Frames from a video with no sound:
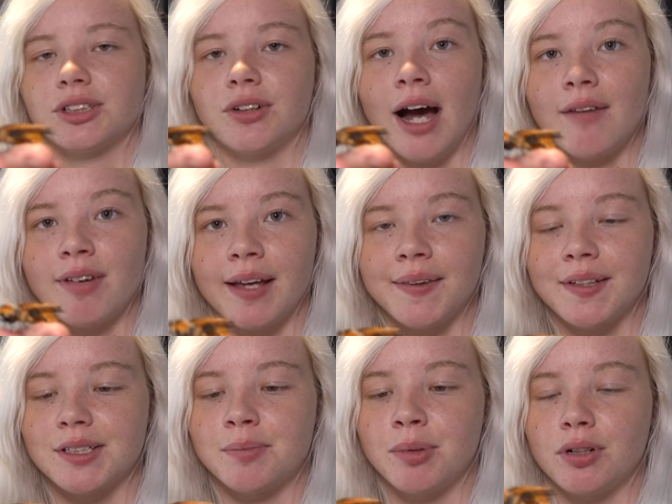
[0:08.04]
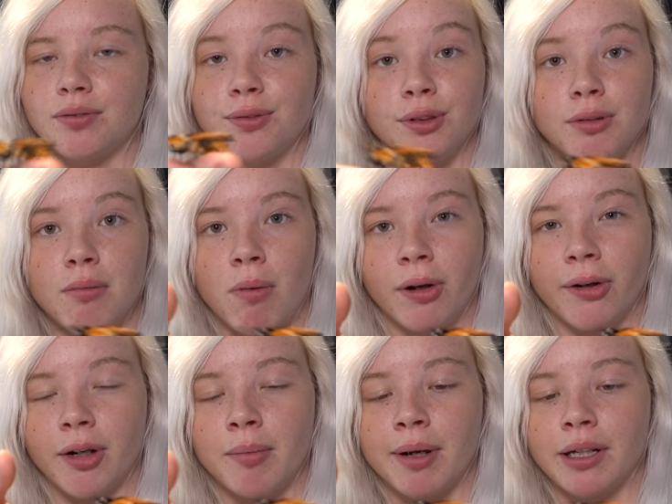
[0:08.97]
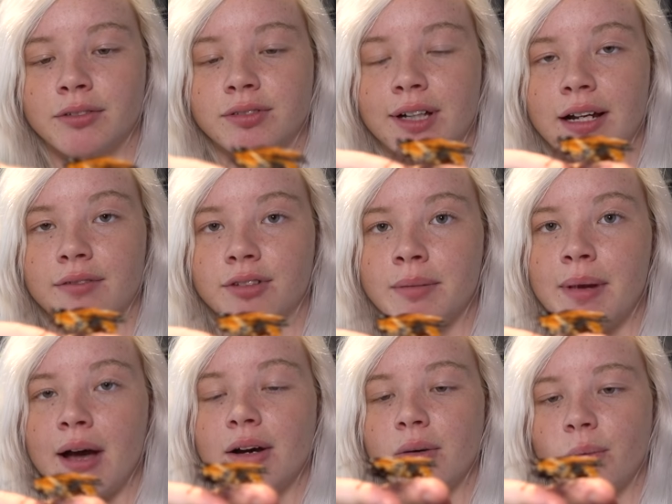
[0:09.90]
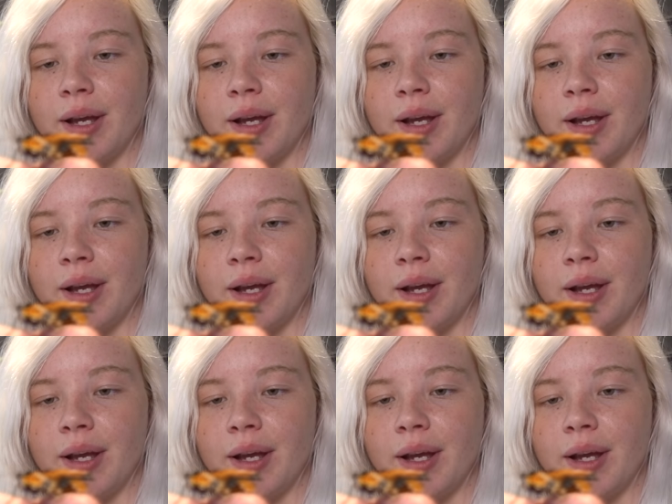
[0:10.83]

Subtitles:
So I've had this beautiful monarch butterfly for about a